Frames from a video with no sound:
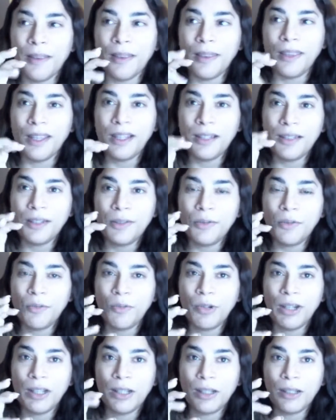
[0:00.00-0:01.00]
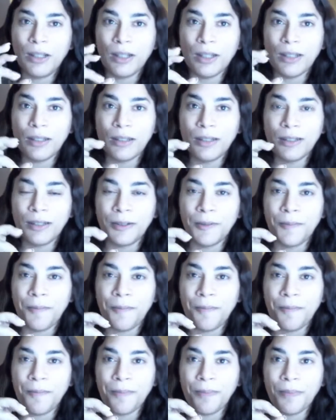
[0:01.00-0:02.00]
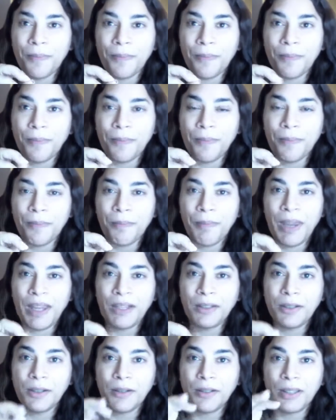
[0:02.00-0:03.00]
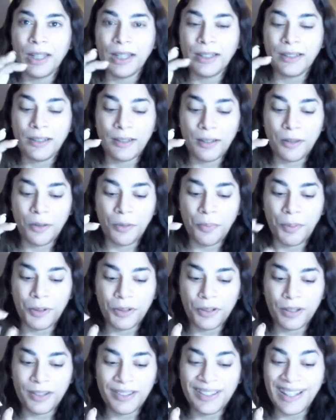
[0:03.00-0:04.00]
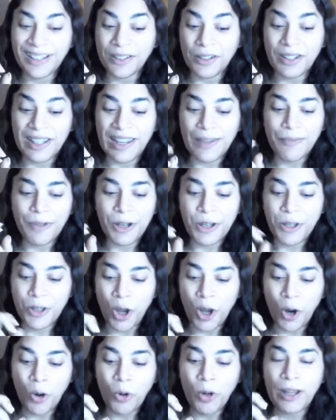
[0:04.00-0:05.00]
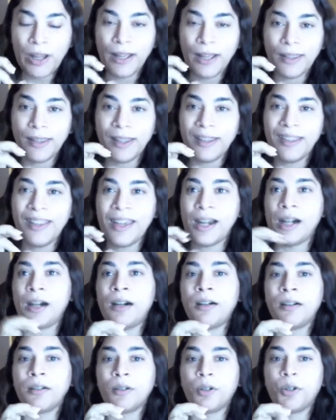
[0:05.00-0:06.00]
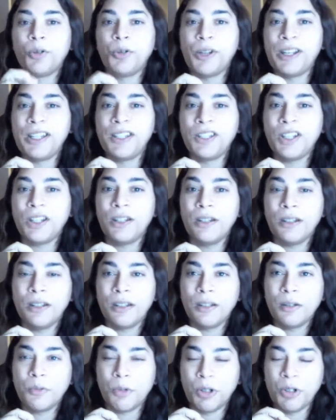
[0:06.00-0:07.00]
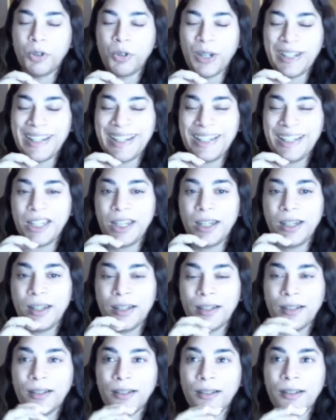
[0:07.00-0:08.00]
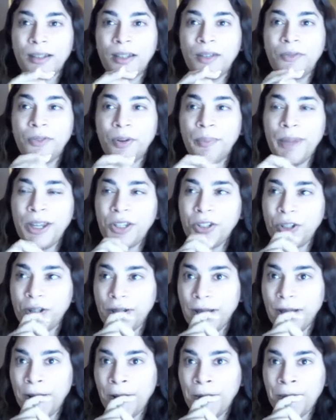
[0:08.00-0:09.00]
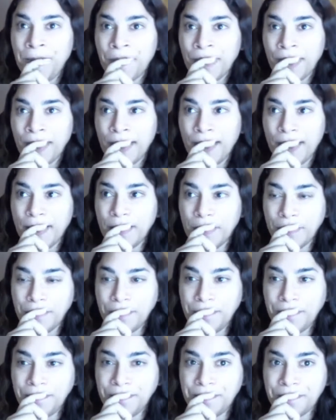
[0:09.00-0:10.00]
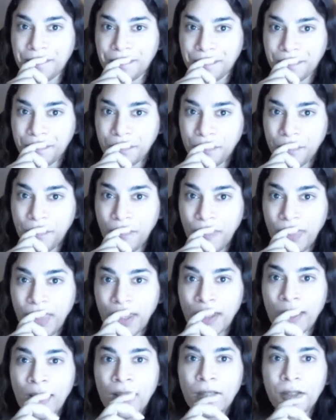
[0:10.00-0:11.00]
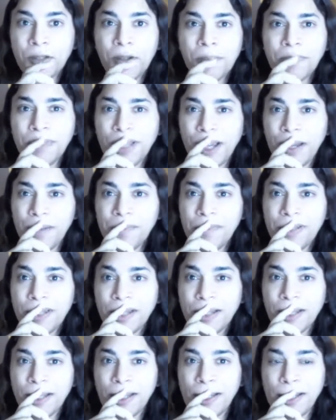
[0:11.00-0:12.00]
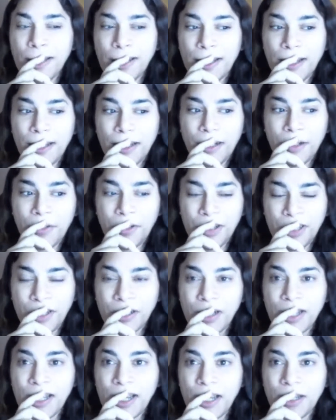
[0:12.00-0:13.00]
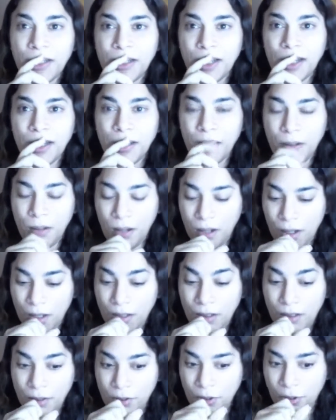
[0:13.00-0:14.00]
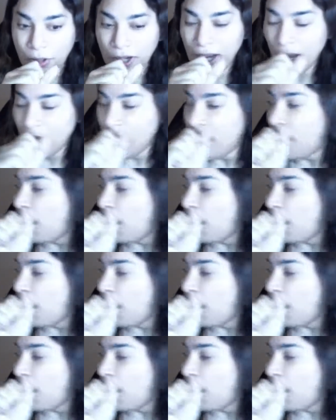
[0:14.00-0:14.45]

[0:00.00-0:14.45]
this will make so that the person doesn't even know that there are contradicting information. And sometimes, and recently I sorry,